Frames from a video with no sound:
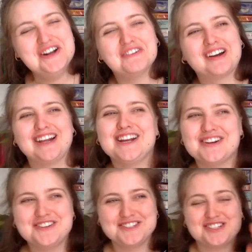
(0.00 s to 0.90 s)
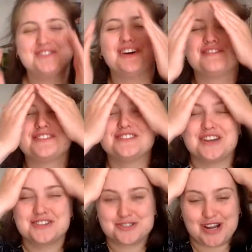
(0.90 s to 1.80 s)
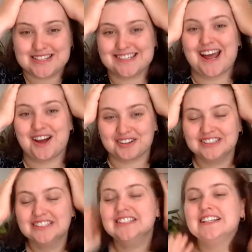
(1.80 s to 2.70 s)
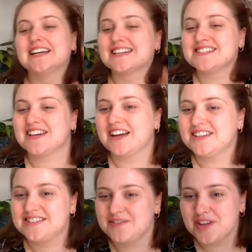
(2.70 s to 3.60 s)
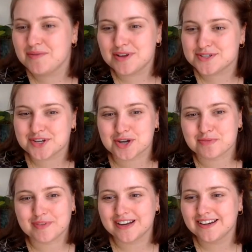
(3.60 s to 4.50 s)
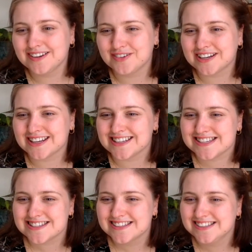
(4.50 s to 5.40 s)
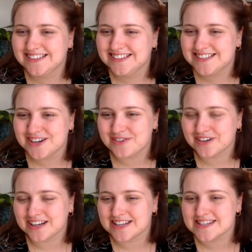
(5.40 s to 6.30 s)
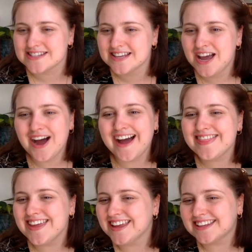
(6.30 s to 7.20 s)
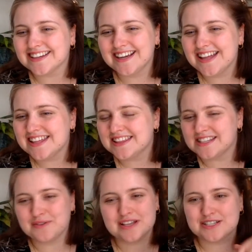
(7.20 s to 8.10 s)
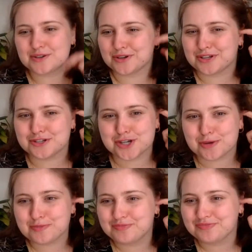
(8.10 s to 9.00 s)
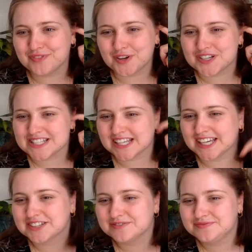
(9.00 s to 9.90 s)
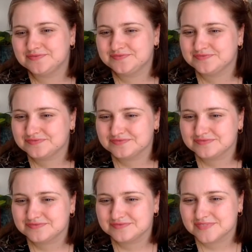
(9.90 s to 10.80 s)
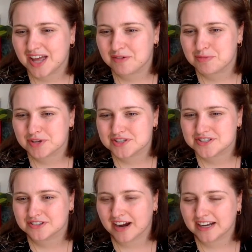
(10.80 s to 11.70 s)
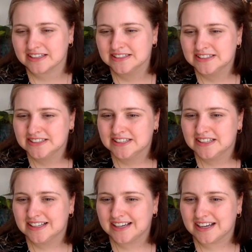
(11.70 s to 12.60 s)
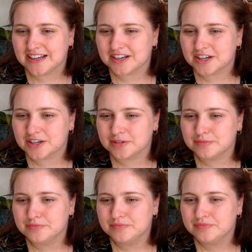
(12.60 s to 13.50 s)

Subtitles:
When I go on Zoom, I feel so stressed out. It is something about Zoom. I don't know what it is. Don't know what it is. I think there's a way to do it on YouTube. Honestly, that would be just great. Kahoot.